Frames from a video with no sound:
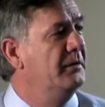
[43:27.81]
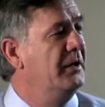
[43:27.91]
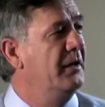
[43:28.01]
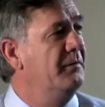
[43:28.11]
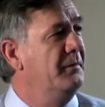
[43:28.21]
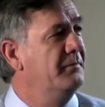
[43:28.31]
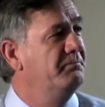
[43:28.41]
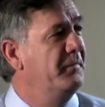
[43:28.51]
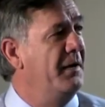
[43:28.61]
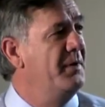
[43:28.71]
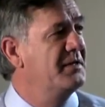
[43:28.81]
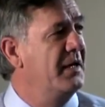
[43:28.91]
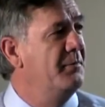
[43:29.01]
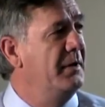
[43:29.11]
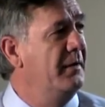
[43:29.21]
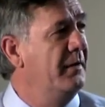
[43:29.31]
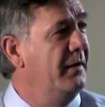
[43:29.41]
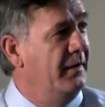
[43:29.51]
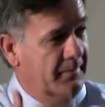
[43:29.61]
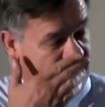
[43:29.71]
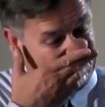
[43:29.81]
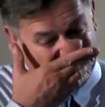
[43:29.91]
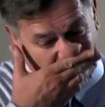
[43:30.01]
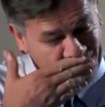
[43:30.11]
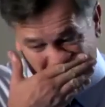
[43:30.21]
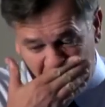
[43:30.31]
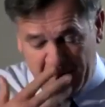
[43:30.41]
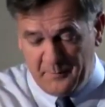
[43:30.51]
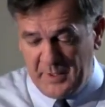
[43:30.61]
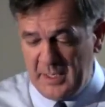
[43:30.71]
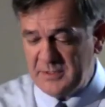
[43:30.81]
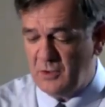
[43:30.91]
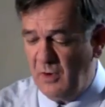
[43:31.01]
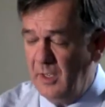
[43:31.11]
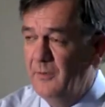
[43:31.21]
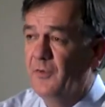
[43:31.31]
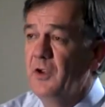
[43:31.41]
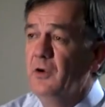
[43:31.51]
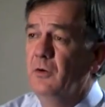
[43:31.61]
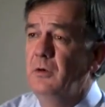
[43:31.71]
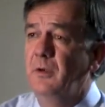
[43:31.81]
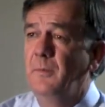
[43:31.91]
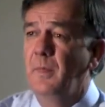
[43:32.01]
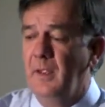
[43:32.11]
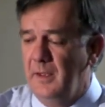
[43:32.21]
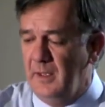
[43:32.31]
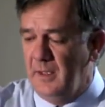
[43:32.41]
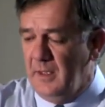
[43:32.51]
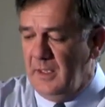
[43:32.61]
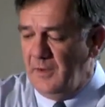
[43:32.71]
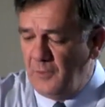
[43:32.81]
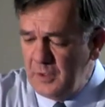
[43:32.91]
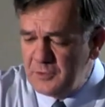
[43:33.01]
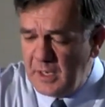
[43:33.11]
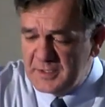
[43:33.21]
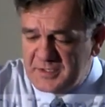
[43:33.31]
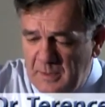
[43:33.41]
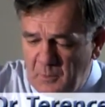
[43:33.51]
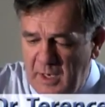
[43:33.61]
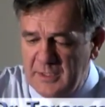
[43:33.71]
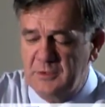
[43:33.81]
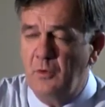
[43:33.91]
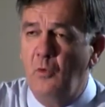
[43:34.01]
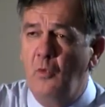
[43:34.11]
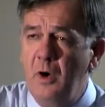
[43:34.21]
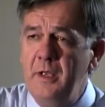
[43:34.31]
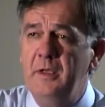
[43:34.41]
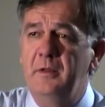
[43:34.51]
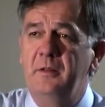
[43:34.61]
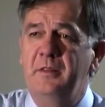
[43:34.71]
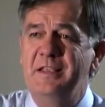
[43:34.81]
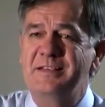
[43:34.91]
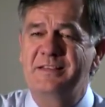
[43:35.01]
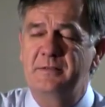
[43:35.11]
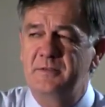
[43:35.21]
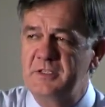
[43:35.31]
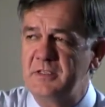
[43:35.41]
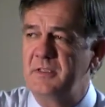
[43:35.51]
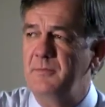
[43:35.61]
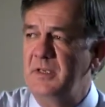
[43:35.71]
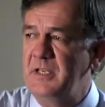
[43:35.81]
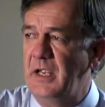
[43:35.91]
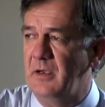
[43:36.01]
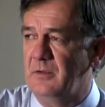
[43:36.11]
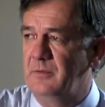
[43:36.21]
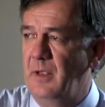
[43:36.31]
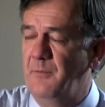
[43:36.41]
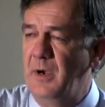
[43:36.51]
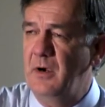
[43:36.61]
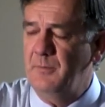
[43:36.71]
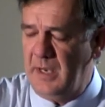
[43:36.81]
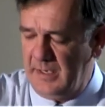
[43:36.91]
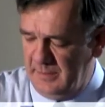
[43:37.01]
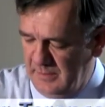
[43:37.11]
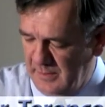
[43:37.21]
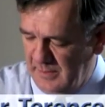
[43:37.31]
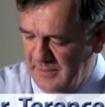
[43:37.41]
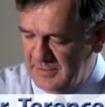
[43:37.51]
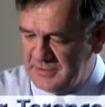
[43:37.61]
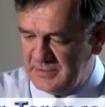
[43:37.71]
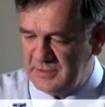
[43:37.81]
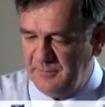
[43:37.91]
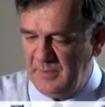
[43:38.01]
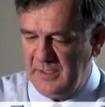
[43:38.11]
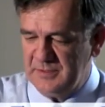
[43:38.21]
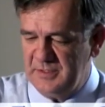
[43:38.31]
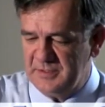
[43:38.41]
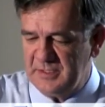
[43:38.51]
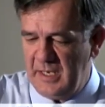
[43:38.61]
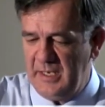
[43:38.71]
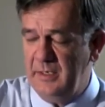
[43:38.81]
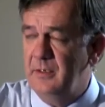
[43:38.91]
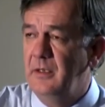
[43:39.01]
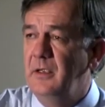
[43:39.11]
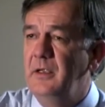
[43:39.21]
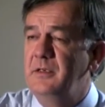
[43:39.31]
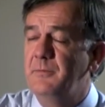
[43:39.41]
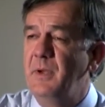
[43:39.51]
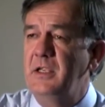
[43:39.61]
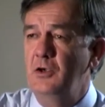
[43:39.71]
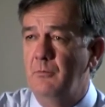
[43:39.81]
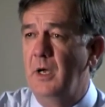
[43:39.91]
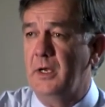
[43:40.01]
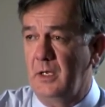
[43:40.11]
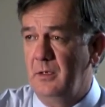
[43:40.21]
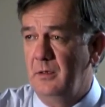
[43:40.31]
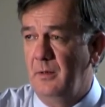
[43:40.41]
Well, I miss Jaime. But let's go on for you. If we're to try to summarize what this system entails, now bear in mind, this system is designed to make you money.